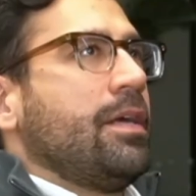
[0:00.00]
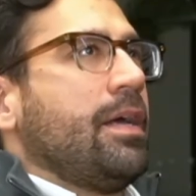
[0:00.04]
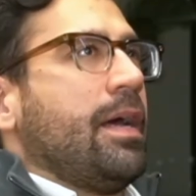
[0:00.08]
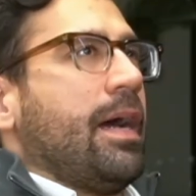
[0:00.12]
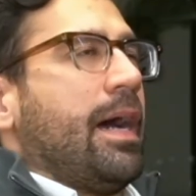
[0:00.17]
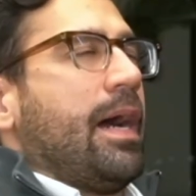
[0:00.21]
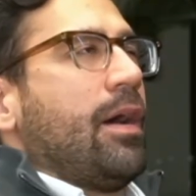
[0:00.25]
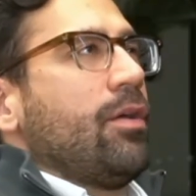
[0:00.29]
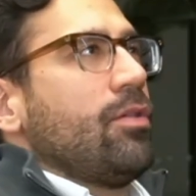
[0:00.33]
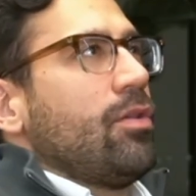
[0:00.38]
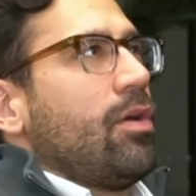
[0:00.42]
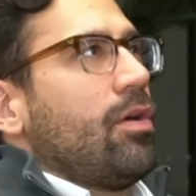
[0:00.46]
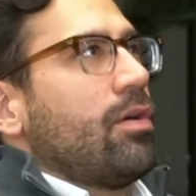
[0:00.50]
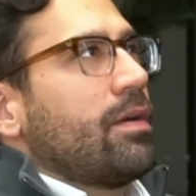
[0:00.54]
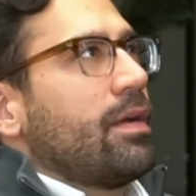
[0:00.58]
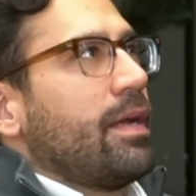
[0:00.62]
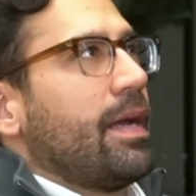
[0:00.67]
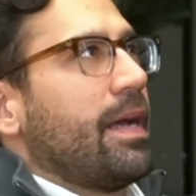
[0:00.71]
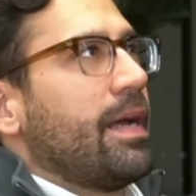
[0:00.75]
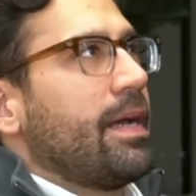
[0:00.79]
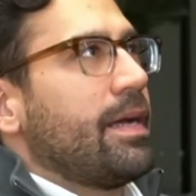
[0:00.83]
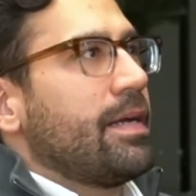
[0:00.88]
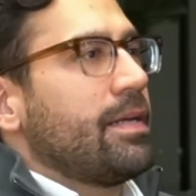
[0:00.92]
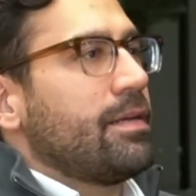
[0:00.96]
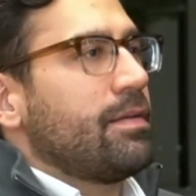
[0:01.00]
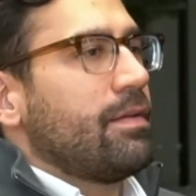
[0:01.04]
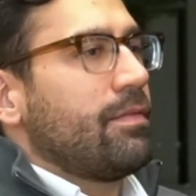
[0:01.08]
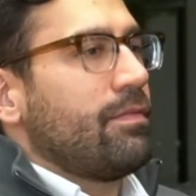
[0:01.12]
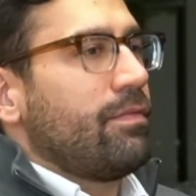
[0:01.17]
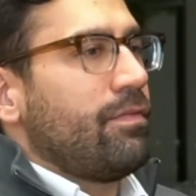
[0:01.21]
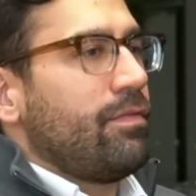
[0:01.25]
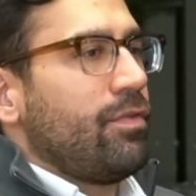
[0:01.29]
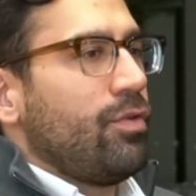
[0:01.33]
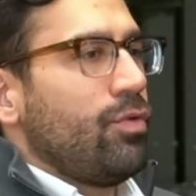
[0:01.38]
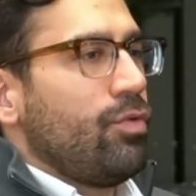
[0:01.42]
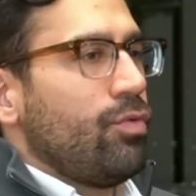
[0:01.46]
How long have
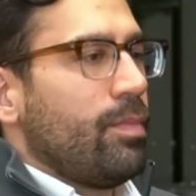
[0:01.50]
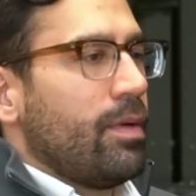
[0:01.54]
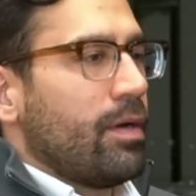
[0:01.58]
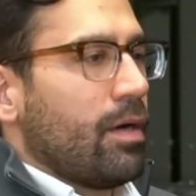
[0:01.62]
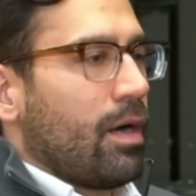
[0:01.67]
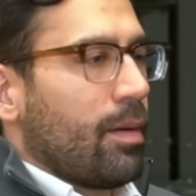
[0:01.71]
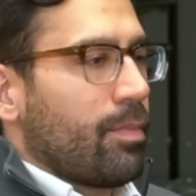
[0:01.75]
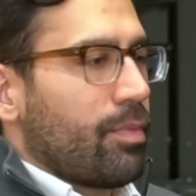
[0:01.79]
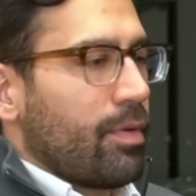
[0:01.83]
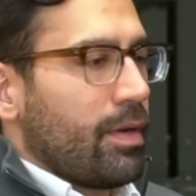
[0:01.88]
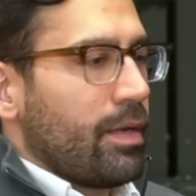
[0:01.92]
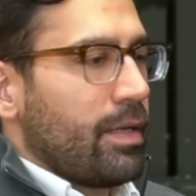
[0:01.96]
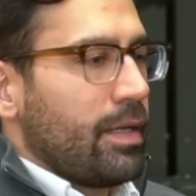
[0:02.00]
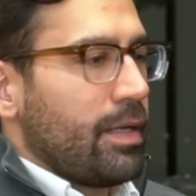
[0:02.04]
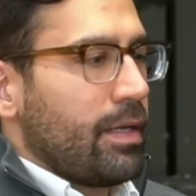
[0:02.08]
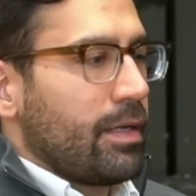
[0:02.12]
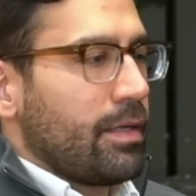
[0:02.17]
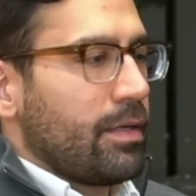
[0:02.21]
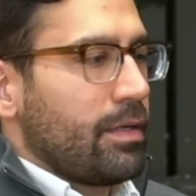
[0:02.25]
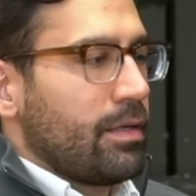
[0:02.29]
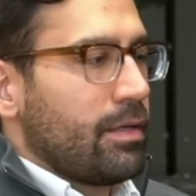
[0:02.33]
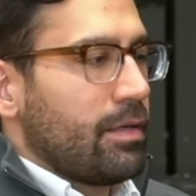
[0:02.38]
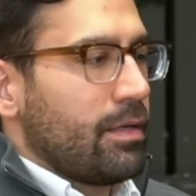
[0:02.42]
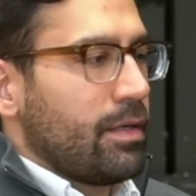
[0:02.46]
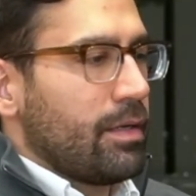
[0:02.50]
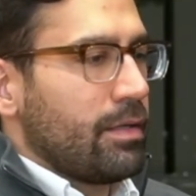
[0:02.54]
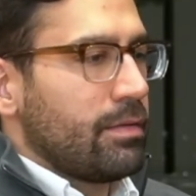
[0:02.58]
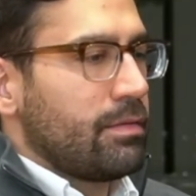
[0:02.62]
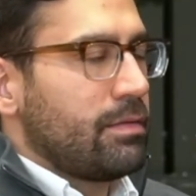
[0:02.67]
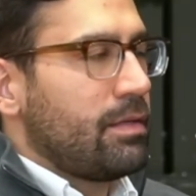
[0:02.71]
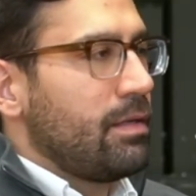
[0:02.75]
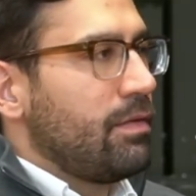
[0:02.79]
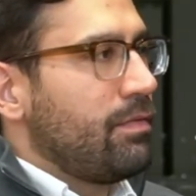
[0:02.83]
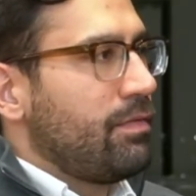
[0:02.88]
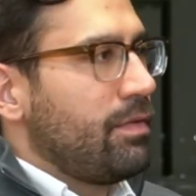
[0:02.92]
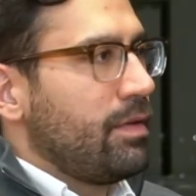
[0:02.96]
you been operating
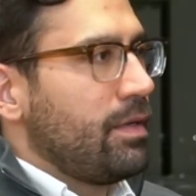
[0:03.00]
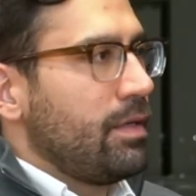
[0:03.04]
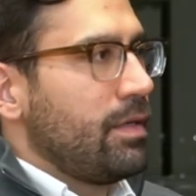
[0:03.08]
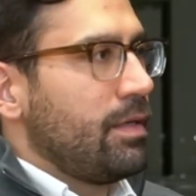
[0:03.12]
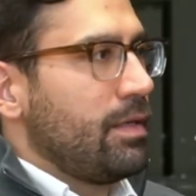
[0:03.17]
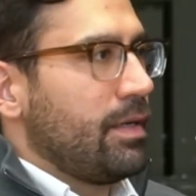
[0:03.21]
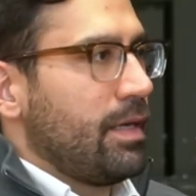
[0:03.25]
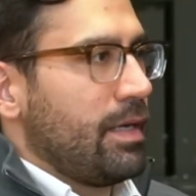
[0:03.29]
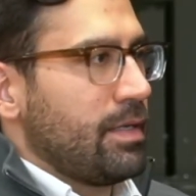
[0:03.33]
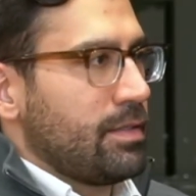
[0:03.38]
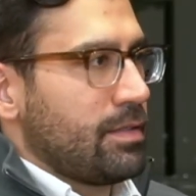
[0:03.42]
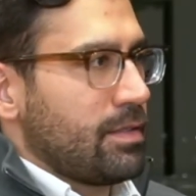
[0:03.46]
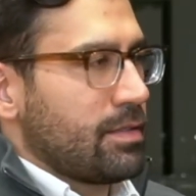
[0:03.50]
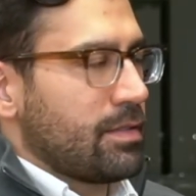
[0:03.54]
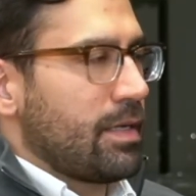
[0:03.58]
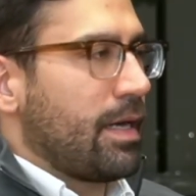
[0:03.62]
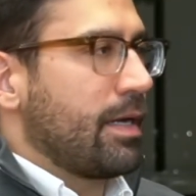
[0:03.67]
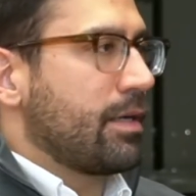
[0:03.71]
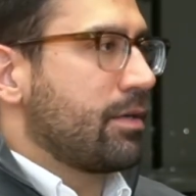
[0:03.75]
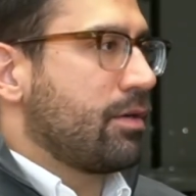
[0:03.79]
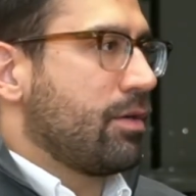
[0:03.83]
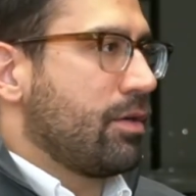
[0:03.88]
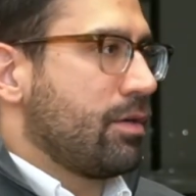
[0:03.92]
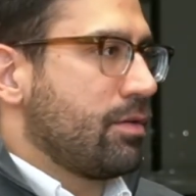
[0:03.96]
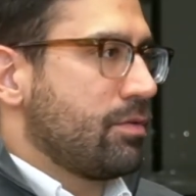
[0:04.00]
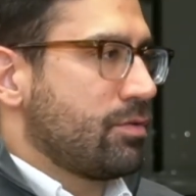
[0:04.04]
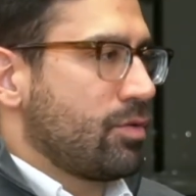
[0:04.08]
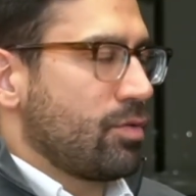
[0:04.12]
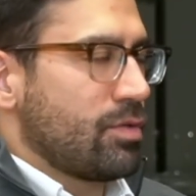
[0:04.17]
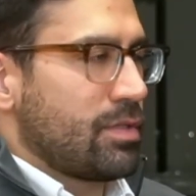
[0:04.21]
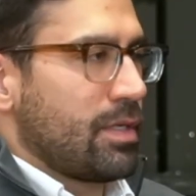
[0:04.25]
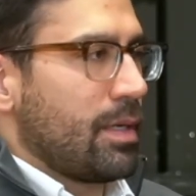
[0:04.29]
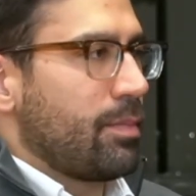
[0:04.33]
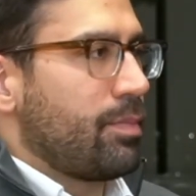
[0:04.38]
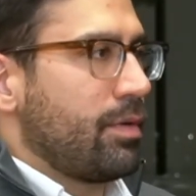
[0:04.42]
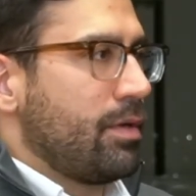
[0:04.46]
DV as a sidecar, so
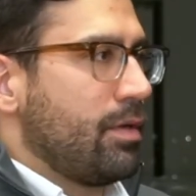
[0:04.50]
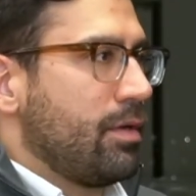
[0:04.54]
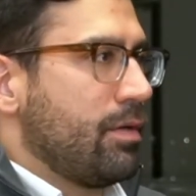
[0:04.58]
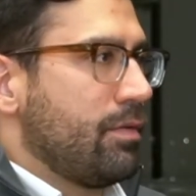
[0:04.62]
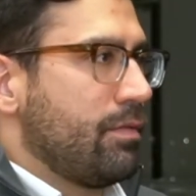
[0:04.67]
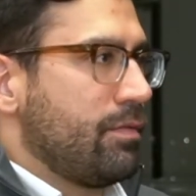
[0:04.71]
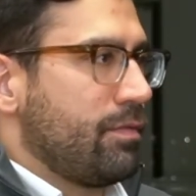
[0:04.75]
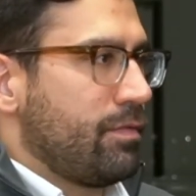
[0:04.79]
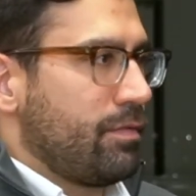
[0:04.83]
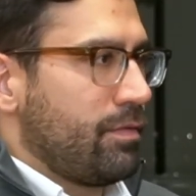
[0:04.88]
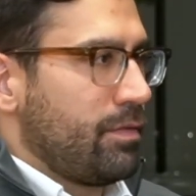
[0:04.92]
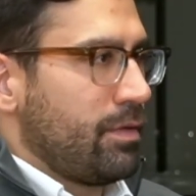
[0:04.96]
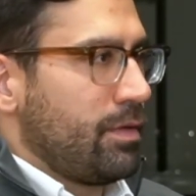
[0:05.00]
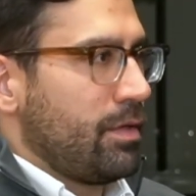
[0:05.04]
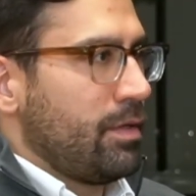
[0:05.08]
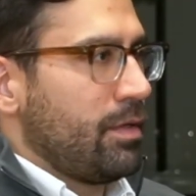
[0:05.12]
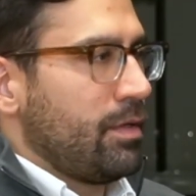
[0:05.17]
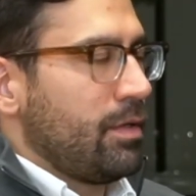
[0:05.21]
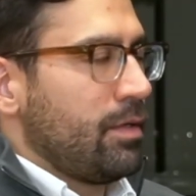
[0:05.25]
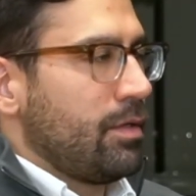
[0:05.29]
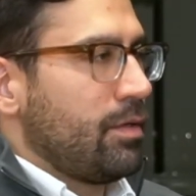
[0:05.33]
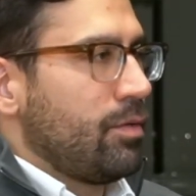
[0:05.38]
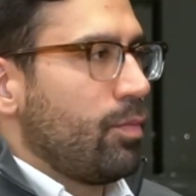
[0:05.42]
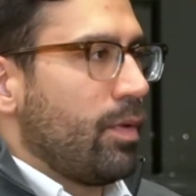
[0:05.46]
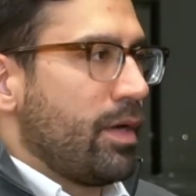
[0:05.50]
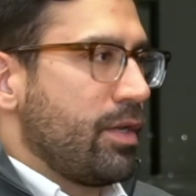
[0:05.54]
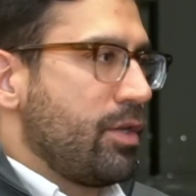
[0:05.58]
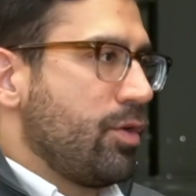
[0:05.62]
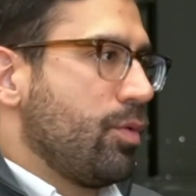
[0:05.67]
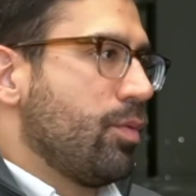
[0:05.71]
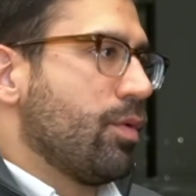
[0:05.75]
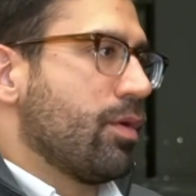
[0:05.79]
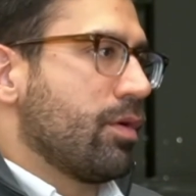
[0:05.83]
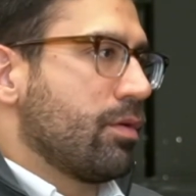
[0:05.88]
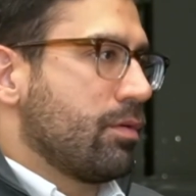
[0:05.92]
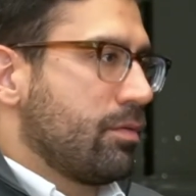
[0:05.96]
separate of when
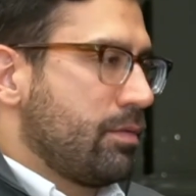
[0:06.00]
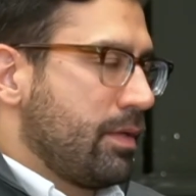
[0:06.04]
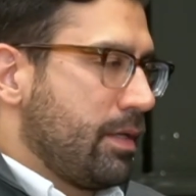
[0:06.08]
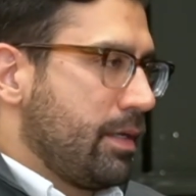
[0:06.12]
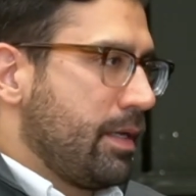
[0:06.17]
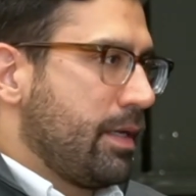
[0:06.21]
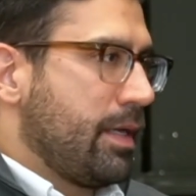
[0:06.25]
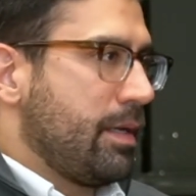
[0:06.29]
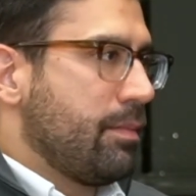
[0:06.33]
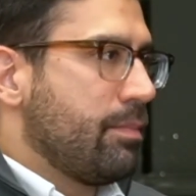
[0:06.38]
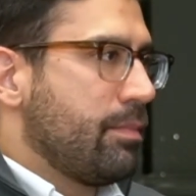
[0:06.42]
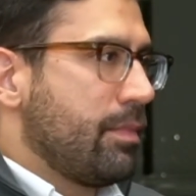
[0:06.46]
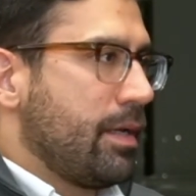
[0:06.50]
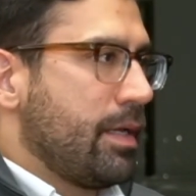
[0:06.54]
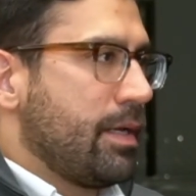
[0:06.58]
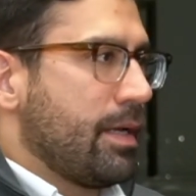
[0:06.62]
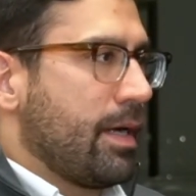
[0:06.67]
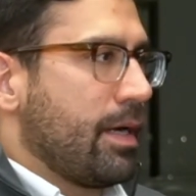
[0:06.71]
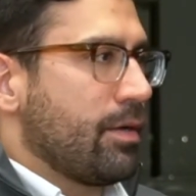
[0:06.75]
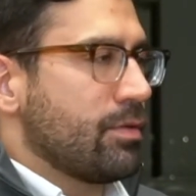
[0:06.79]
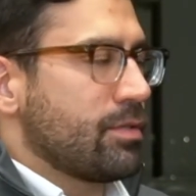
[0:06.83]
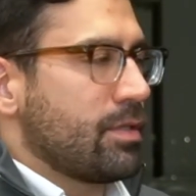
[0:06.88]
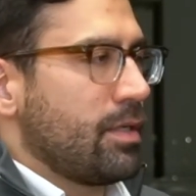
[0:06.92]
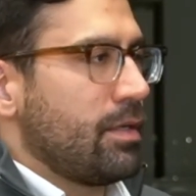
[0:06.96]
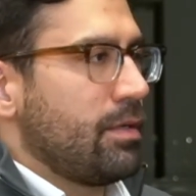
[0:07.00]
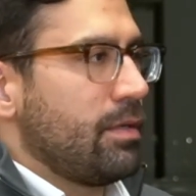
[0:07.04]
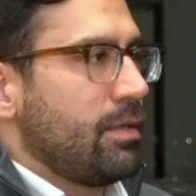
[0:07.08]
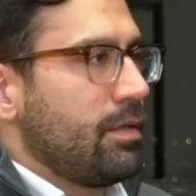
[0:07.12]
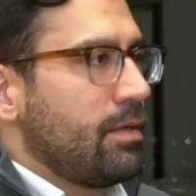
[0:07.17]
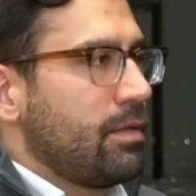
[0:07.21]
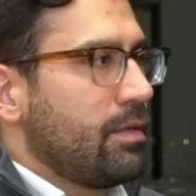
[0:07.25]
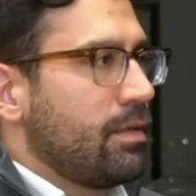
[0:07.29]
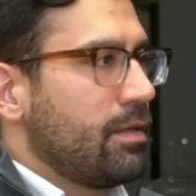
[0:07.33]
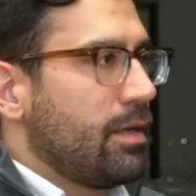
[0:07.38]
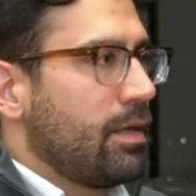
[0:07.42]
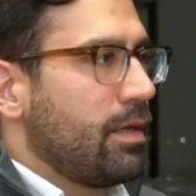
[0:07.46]
you were in-house at
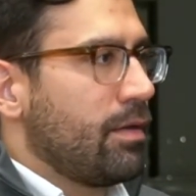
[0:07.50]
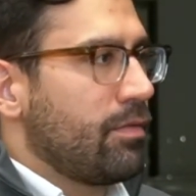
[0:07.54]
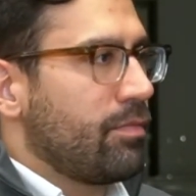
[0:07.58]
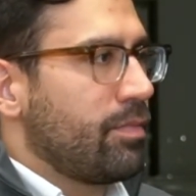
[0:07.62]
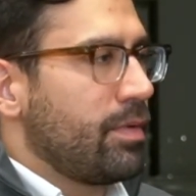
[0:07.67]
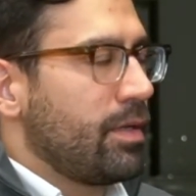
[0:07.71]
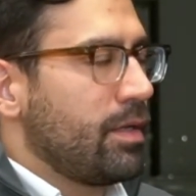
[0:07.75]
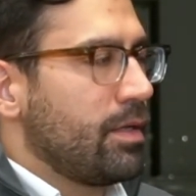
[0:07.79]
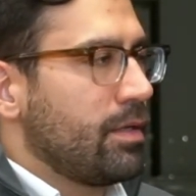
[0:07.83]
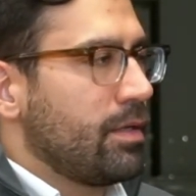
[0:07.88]
NFP?